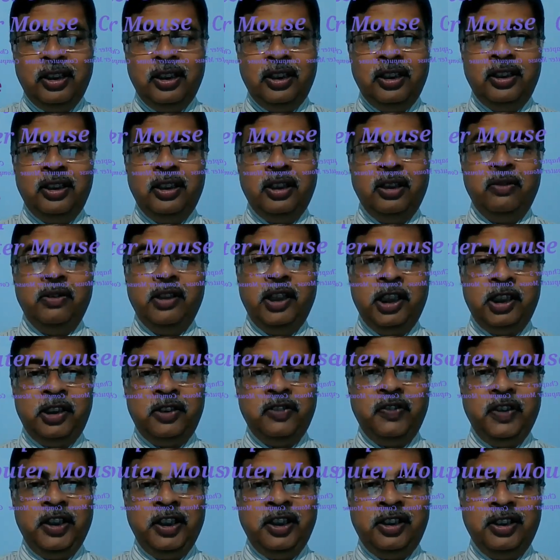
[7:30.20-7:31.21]
Now next
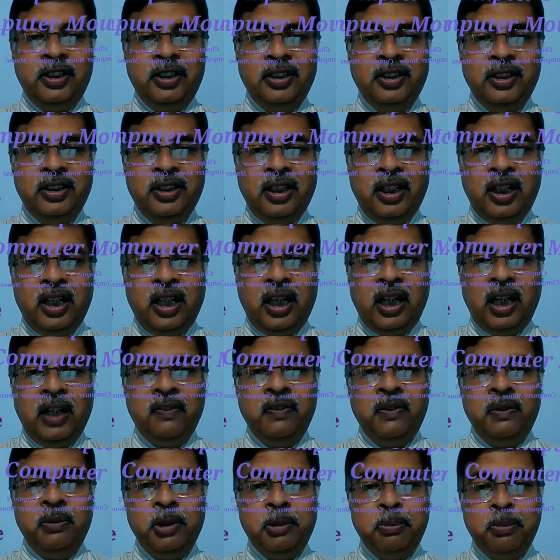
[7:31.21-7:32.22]
week I will
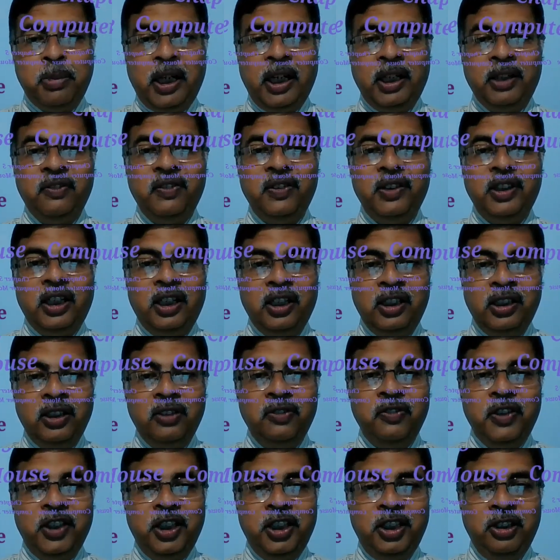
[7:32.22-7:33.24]
be back with another
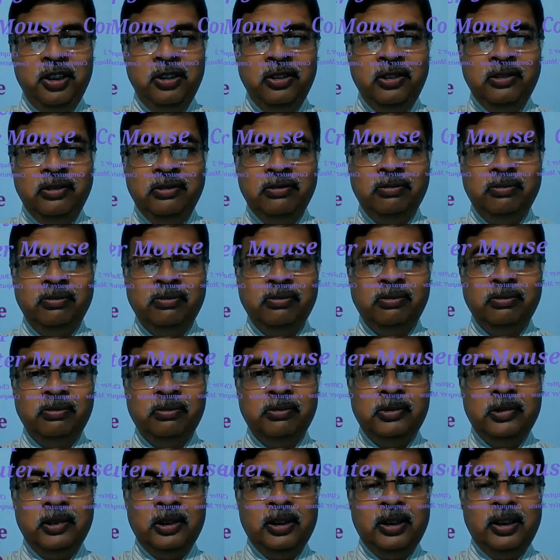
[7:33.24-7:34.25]
video,
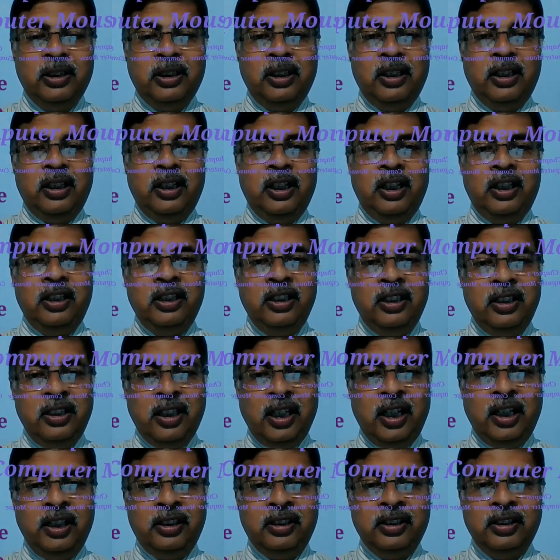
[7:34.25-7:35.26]
and in
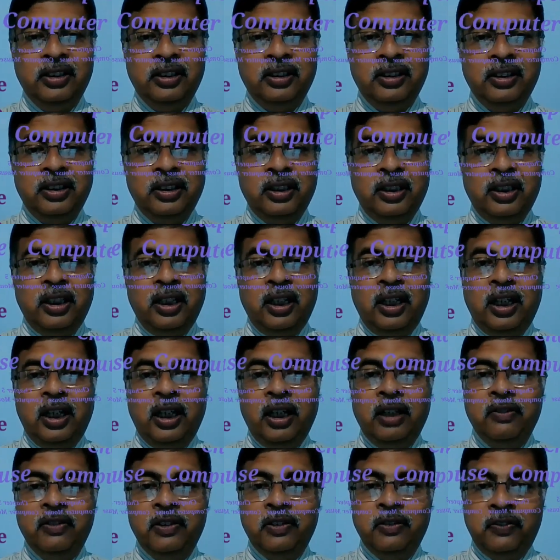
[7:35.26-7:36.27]
that I
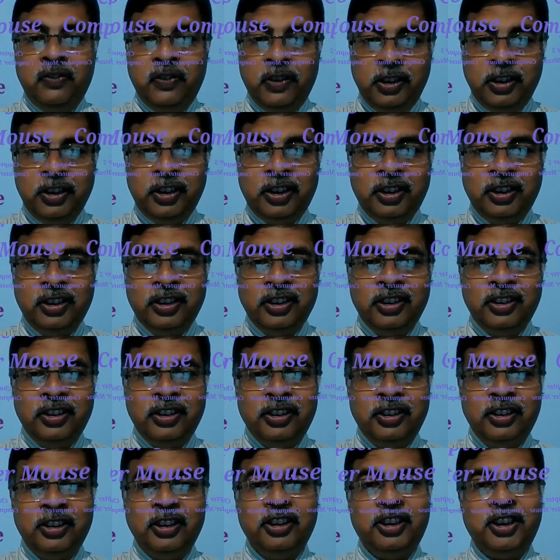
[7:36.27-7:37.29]
will finish
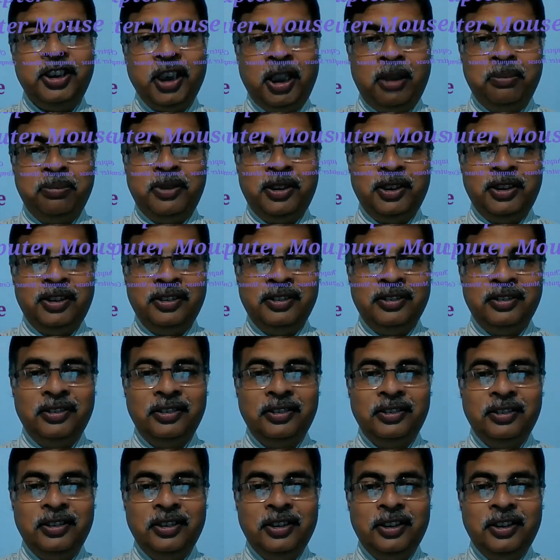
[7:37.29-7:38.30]
this chapter.
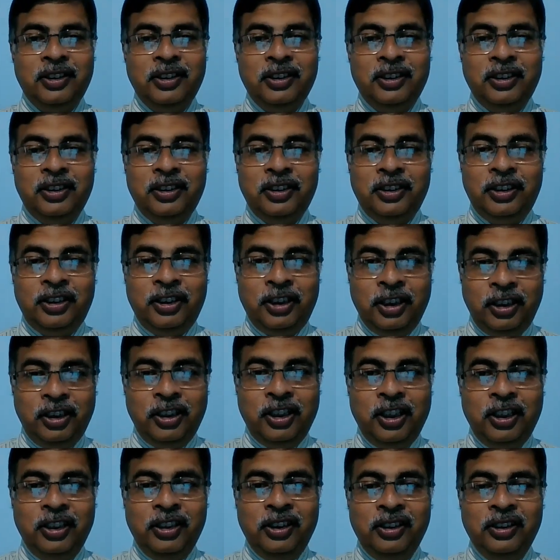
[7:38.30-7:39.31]
Till
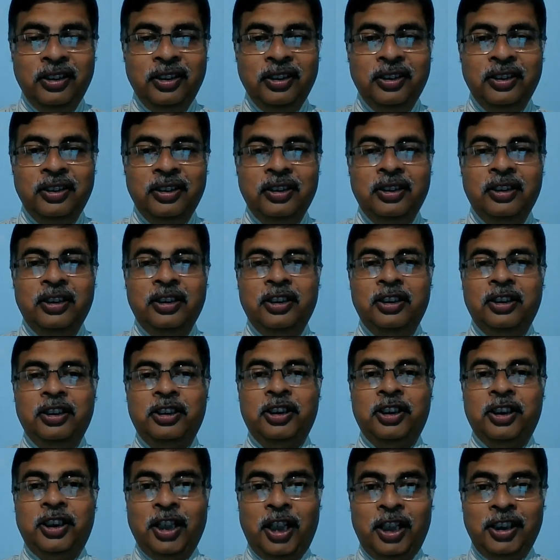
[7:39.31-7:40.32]
then, it's
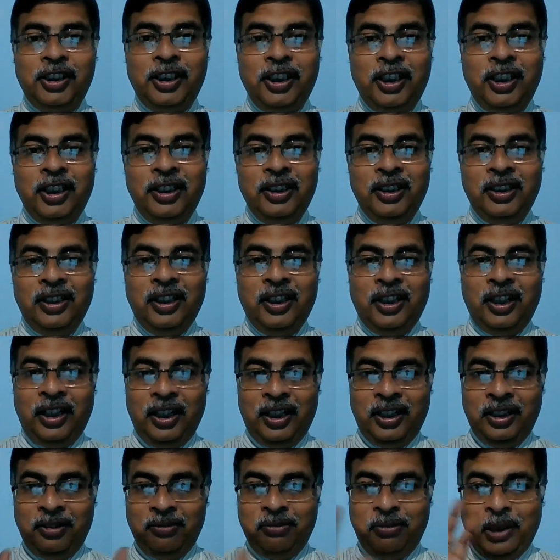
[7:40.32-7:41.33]
tata
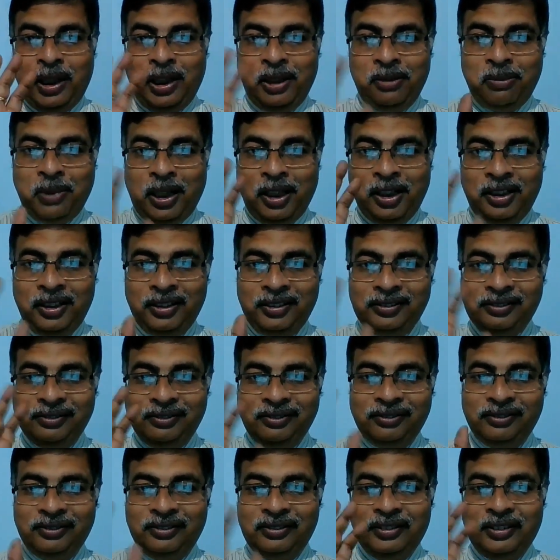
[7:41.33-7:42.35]
and bye bye.
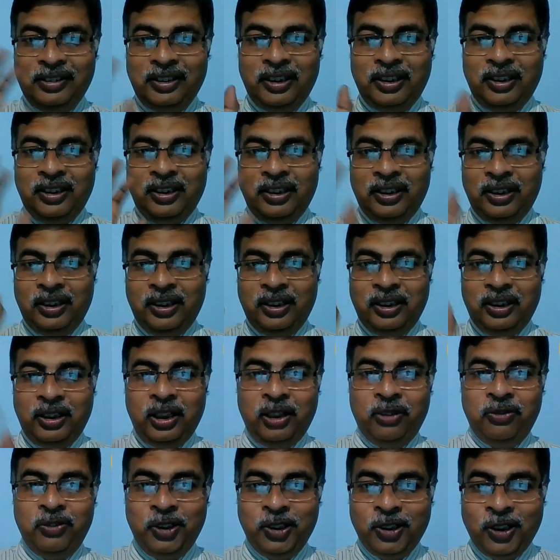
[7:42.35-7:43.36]

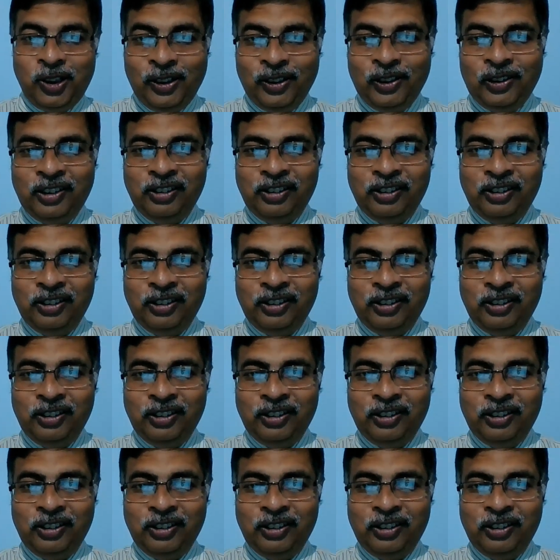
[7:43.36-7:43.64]
Love you all.